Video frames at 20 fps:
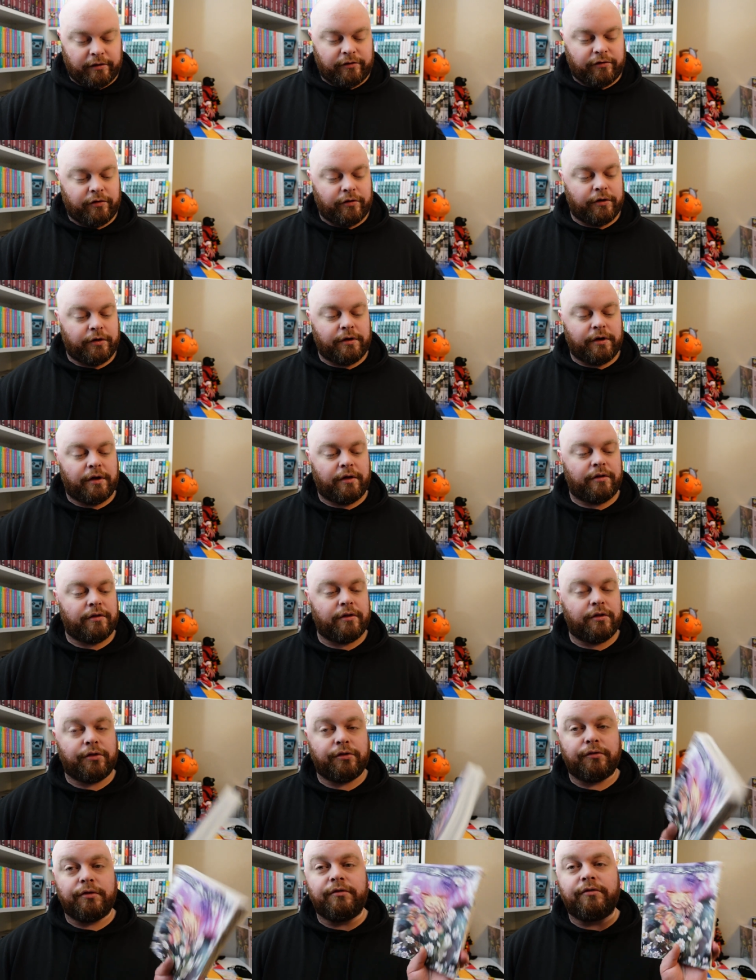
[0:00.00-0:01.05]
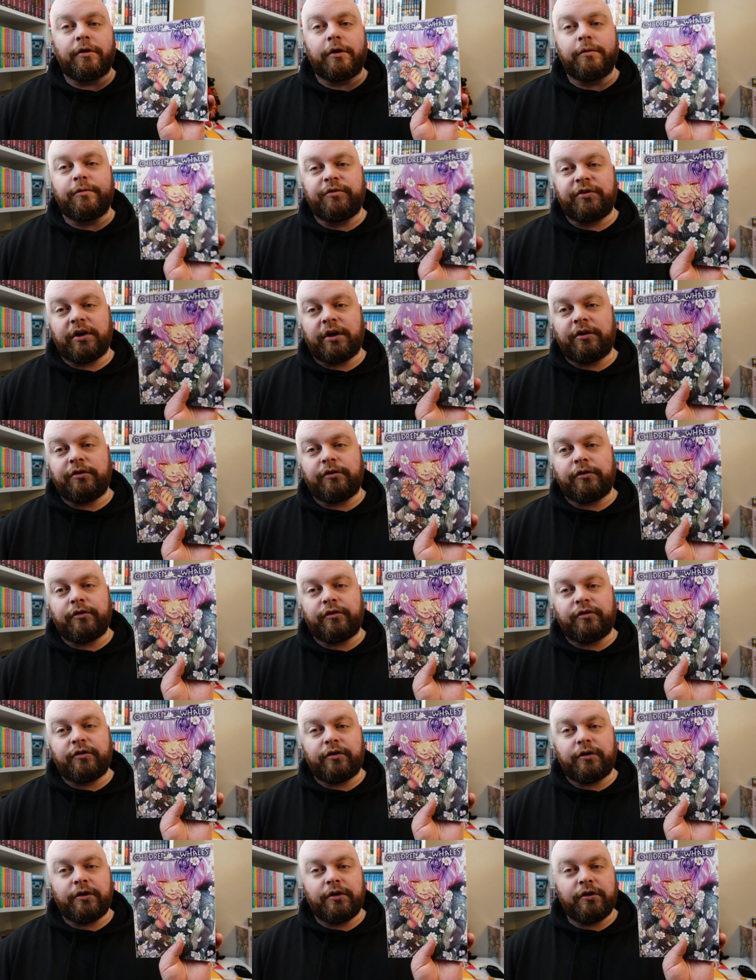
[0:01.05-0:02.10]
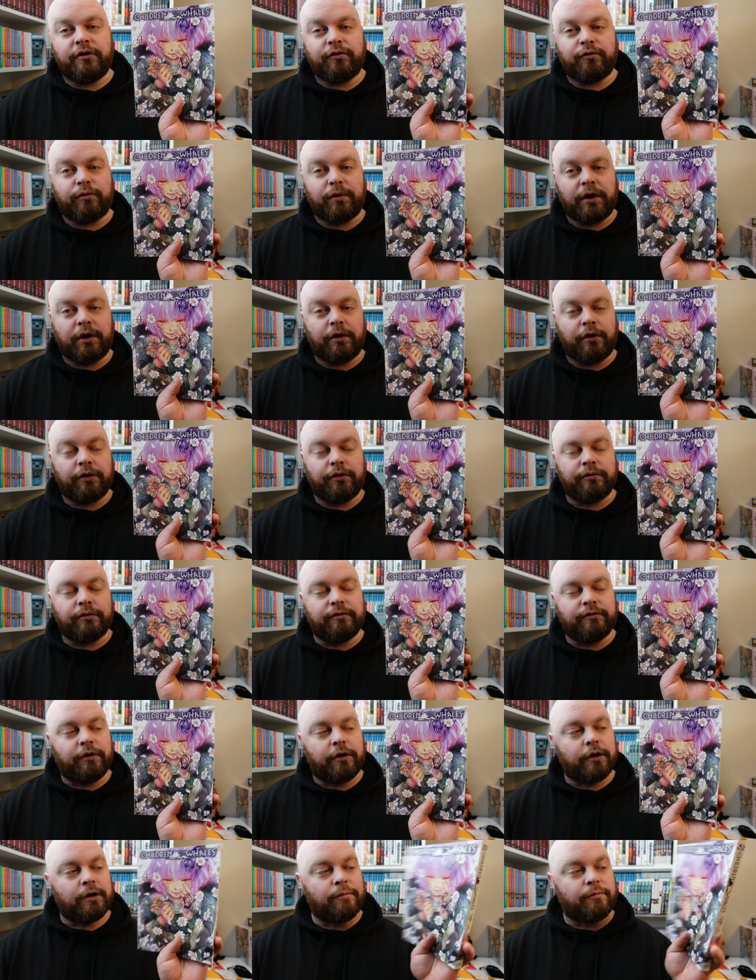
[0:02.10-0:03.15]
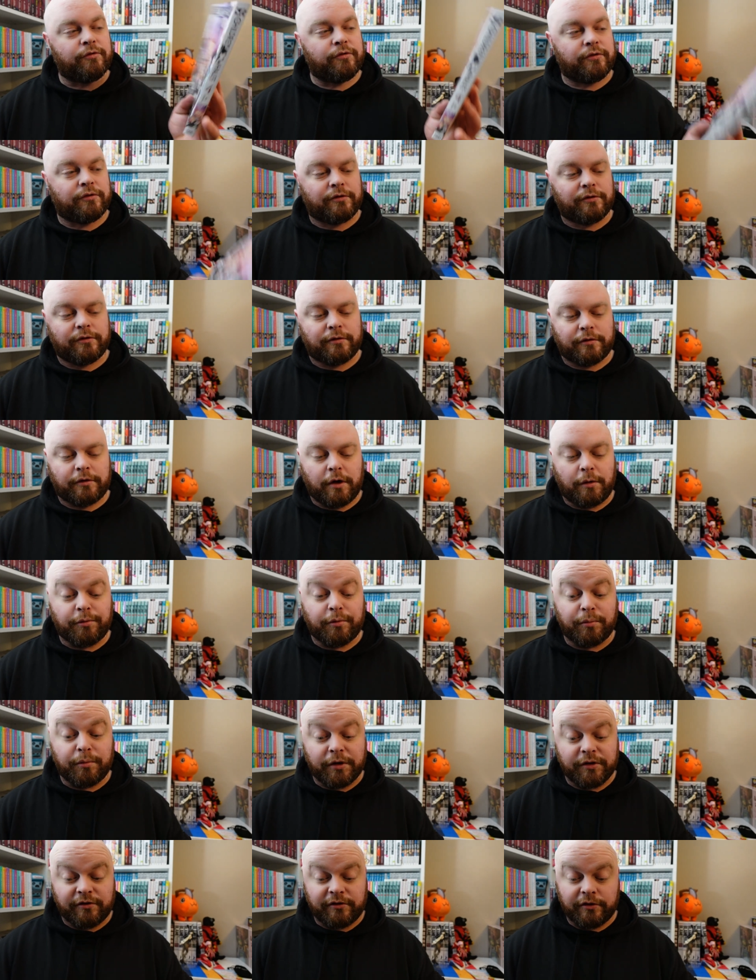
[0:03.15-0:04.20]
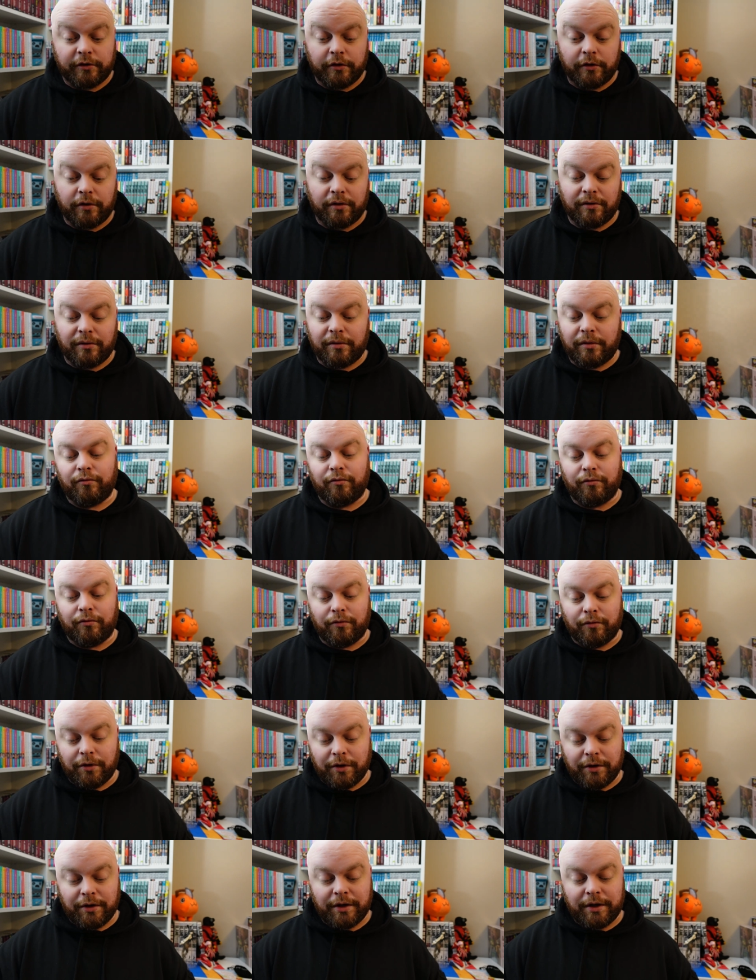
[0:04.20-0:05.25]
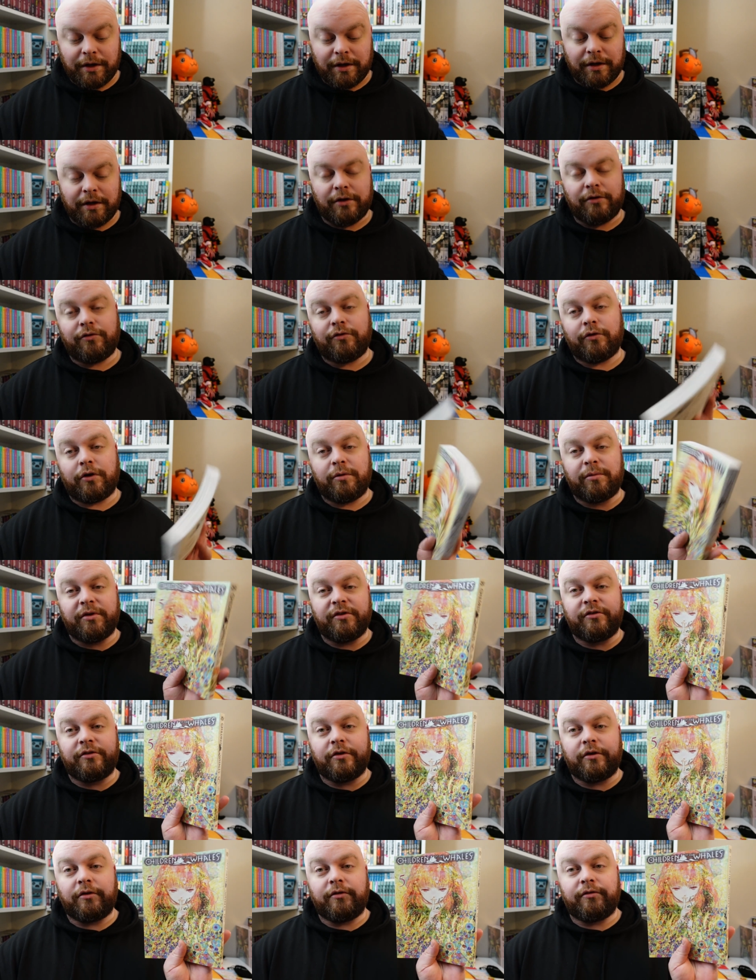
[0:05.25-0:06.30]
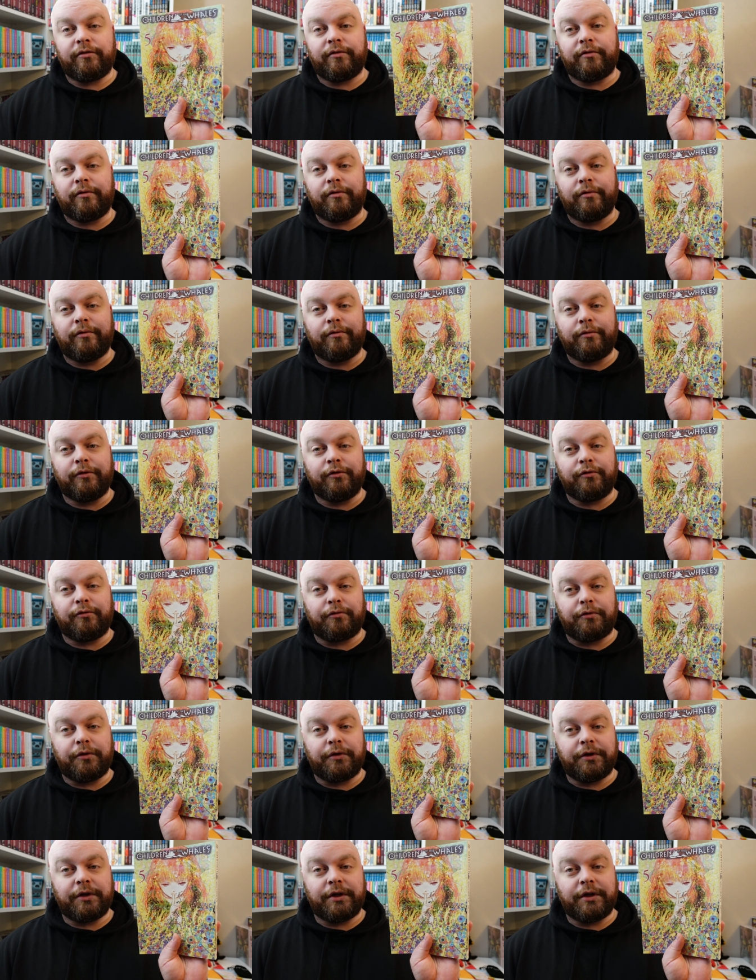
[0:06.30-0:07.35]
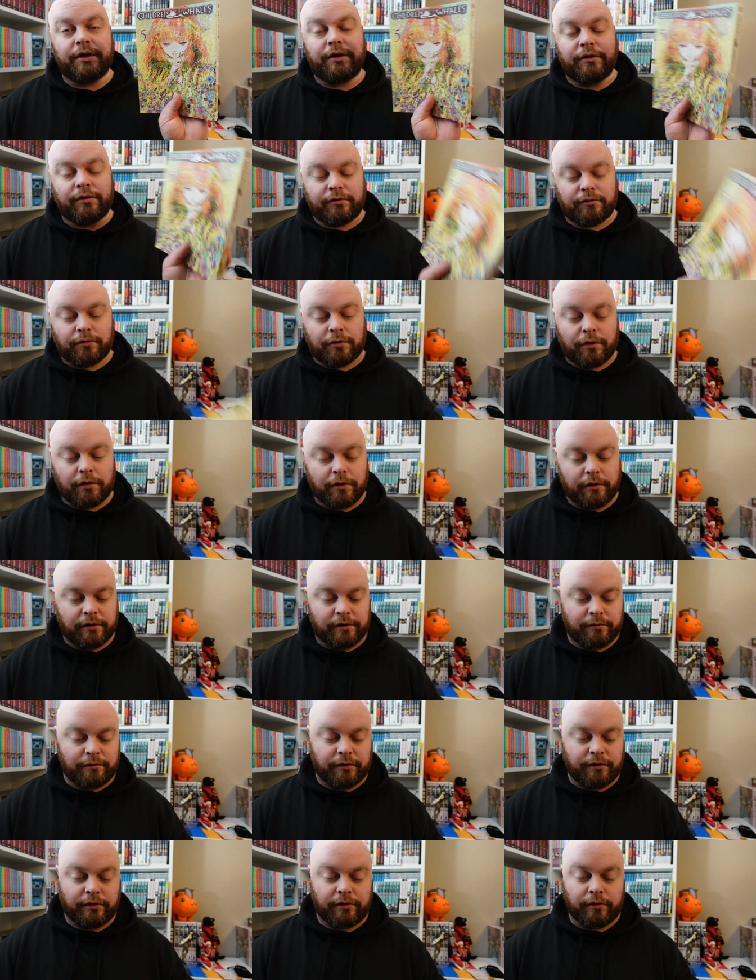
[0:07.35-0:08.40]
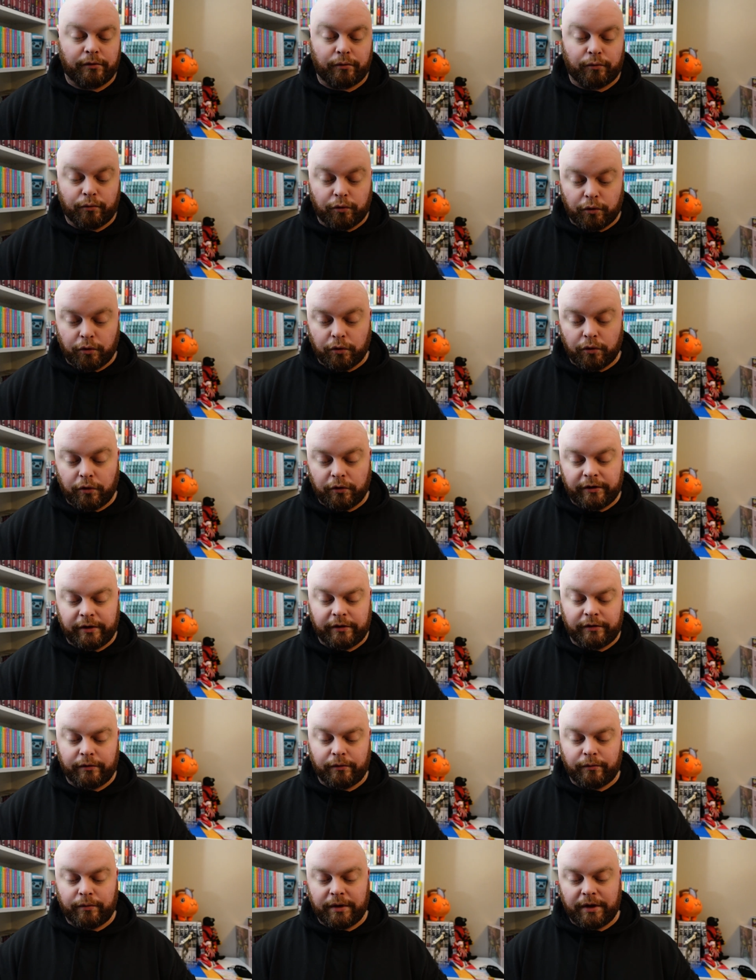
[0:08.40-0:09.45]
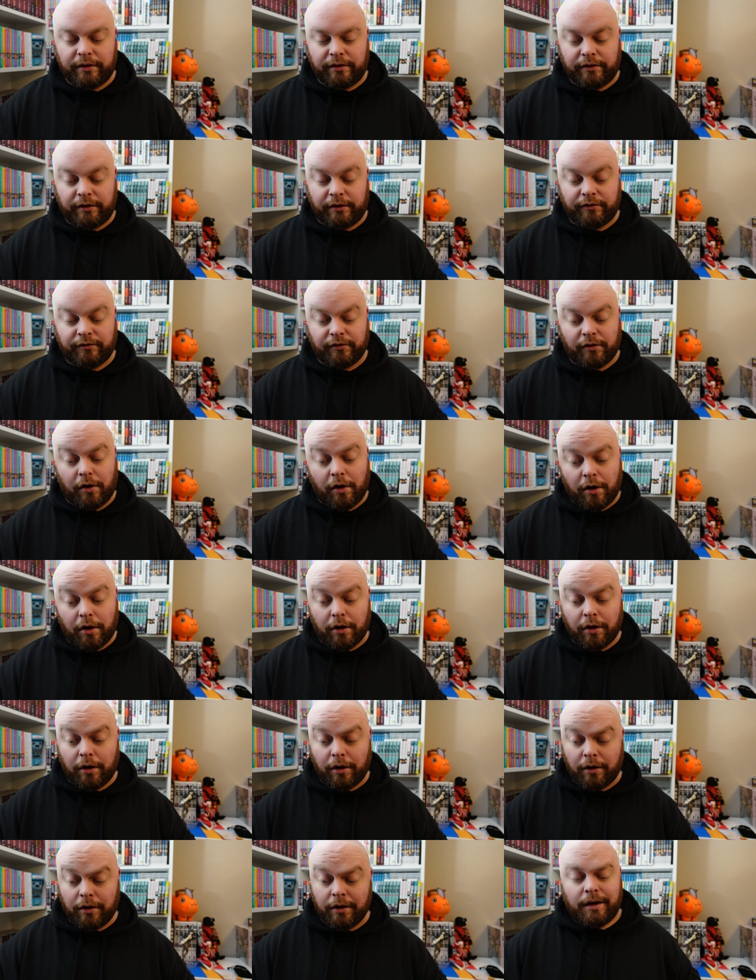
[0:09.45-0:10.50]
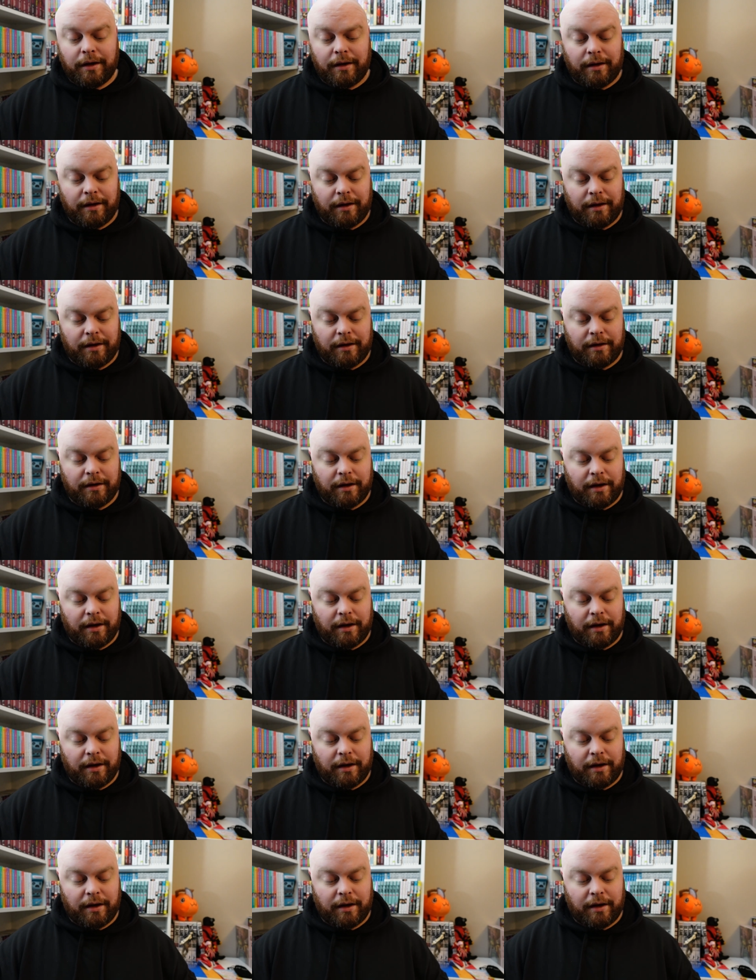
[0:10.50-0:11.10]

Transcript: took the 3-volume challenge on the series, read all 3 volumes a couple months ago, really enjoyed myself, was really enthralled with the world and the way things are, and